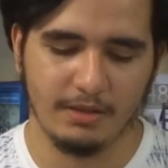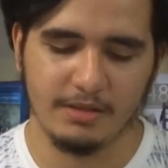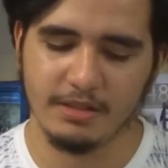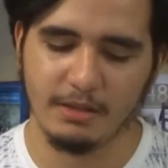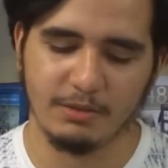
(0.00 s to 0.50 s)

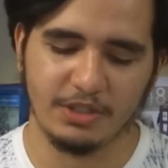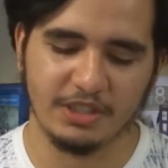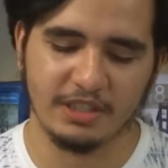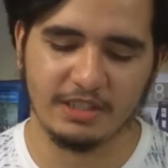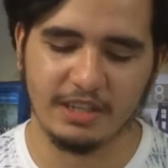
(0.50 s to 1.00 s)
because I was
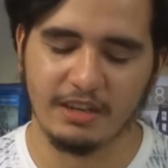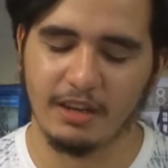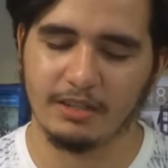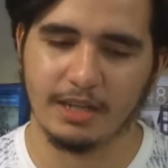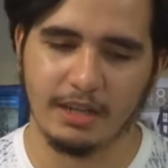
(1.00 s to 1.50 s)
just intent
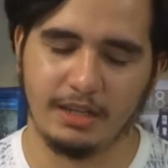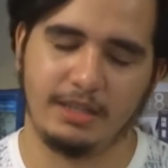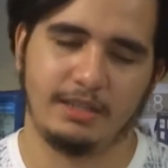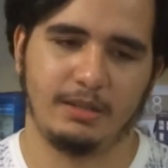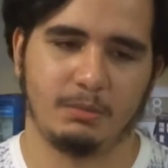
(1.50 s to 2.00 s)
on telling
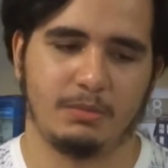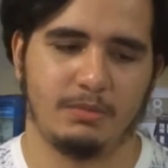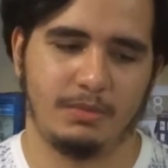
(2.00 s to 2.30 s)
it to him,